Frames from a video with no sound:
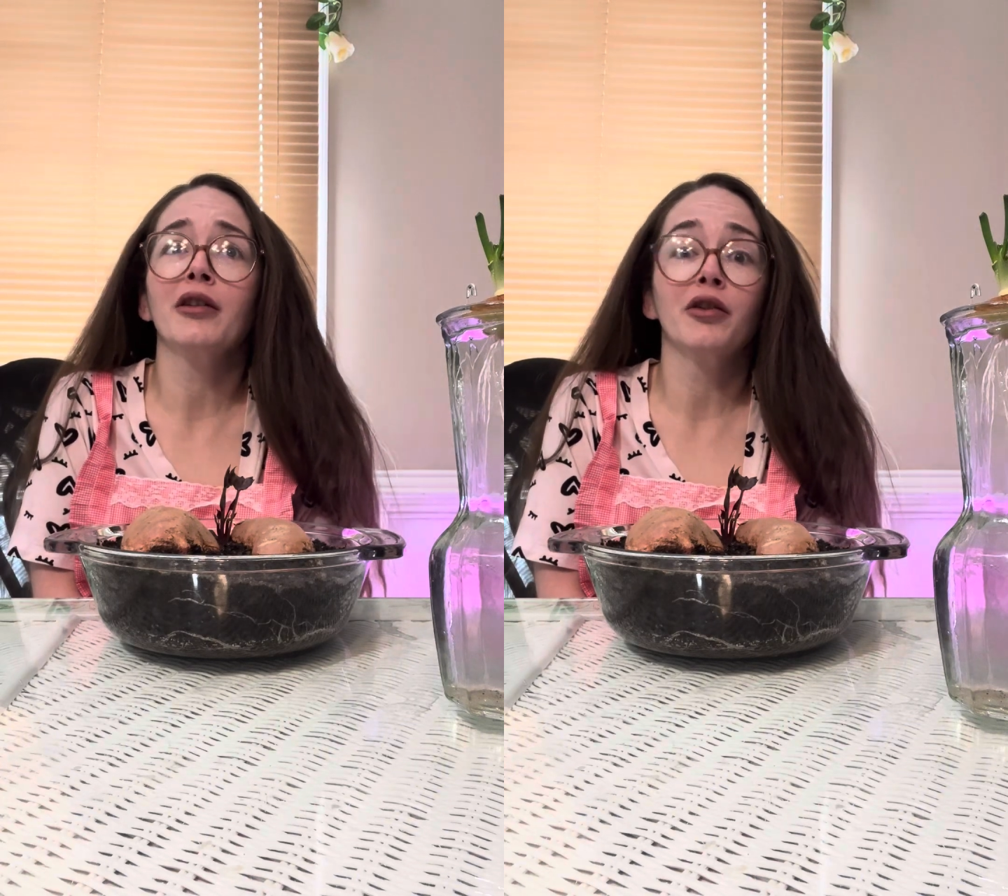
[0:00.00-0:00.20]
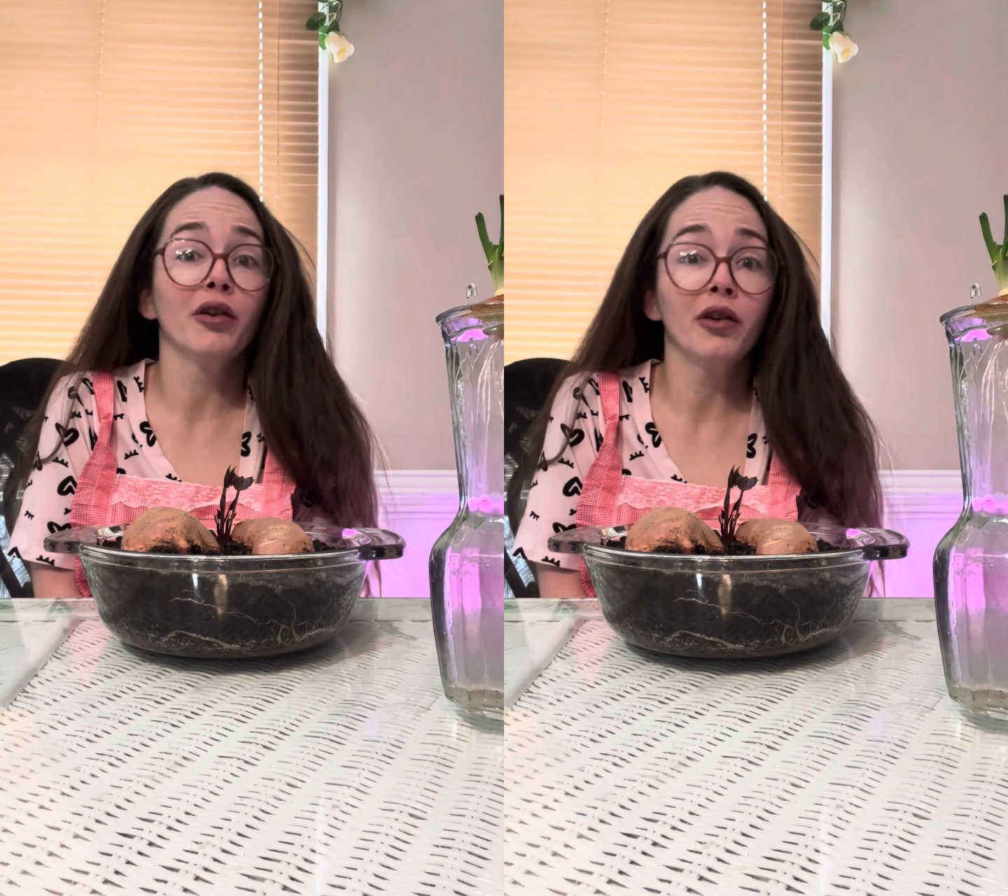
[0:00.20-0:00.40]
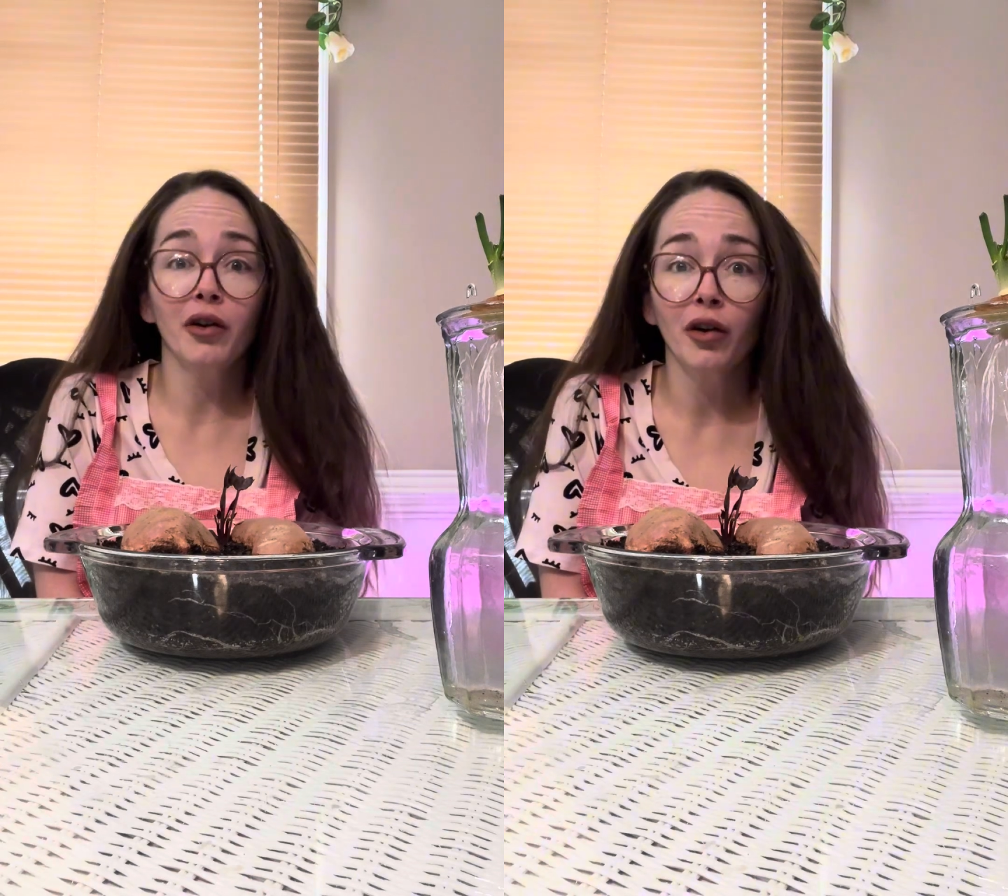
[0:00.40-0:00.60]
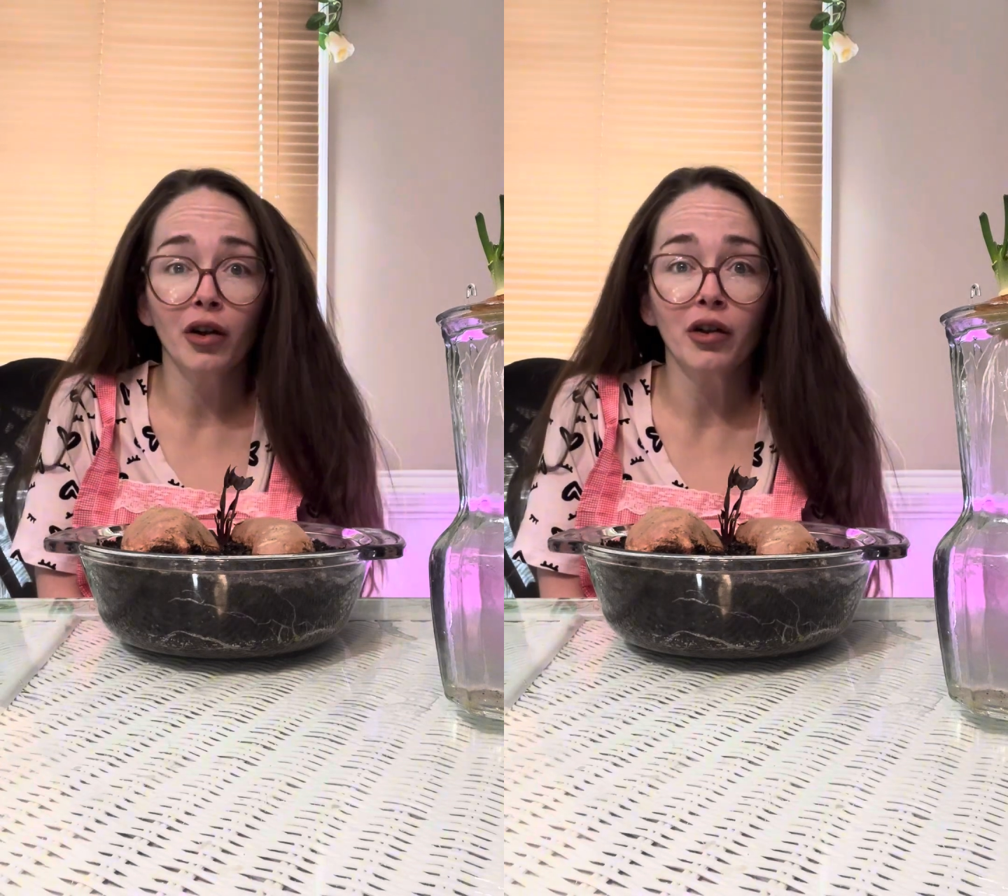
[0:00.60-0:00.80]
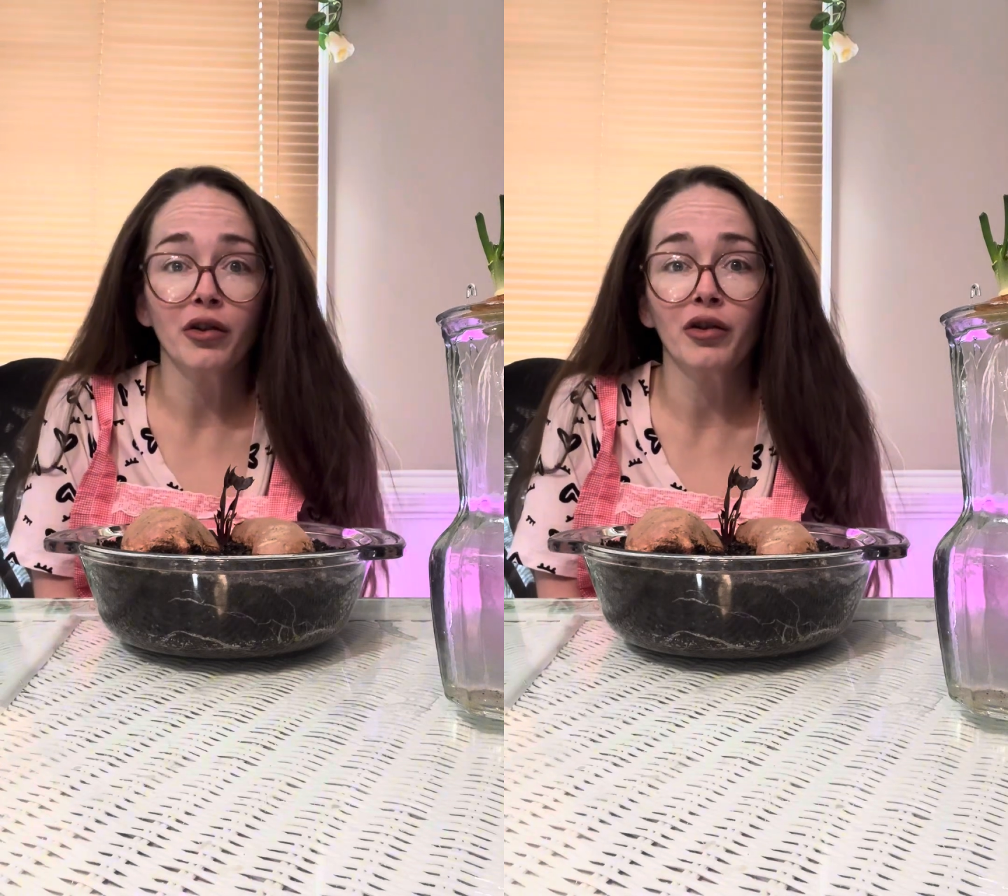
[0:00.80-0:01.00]
started a
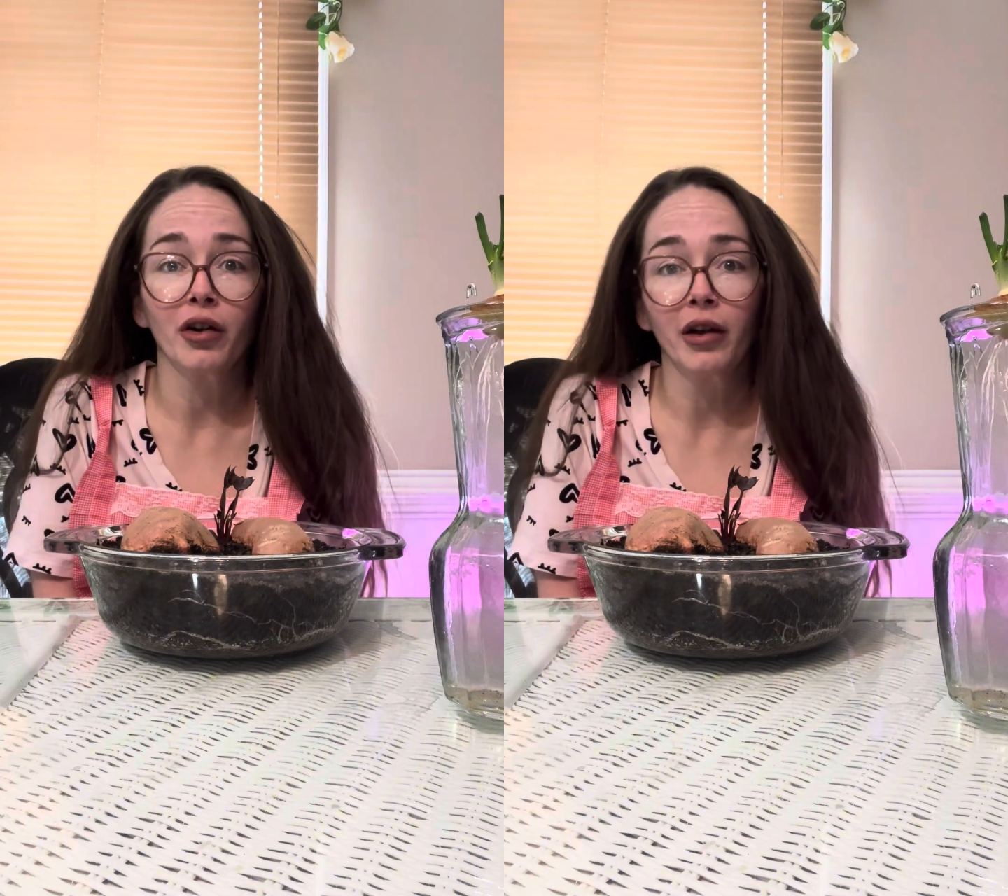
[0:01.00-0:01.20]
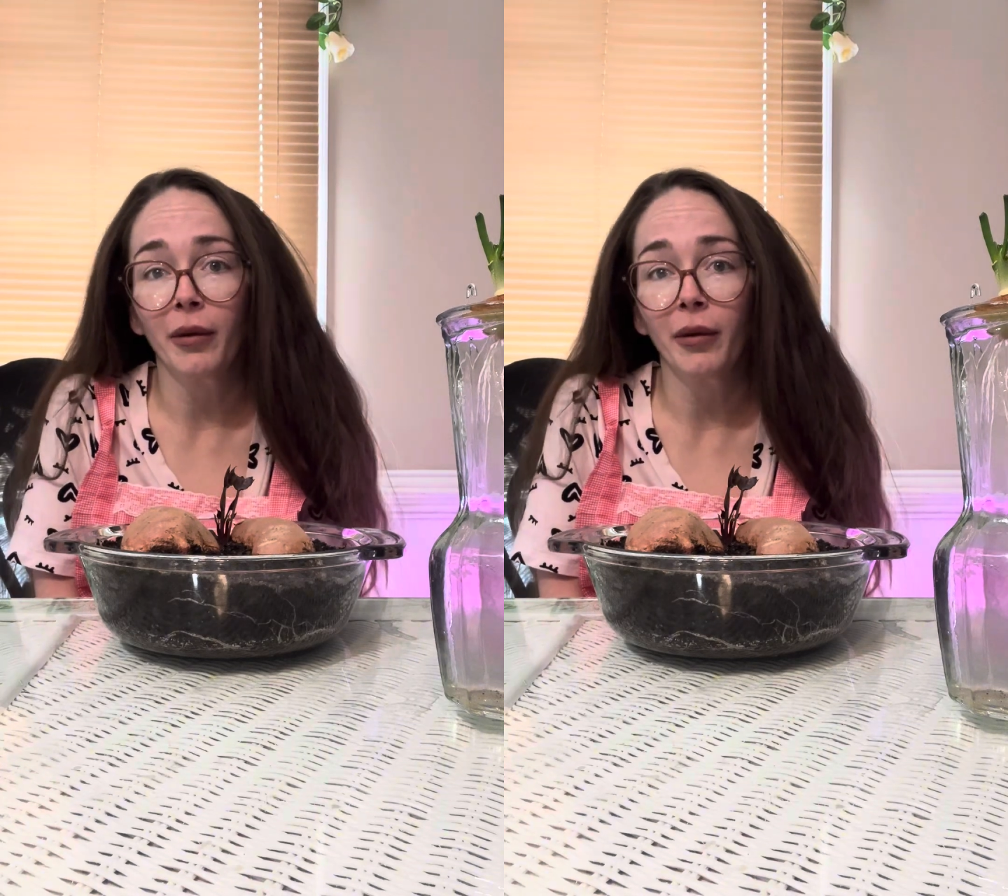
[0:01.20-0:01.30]
gardening journey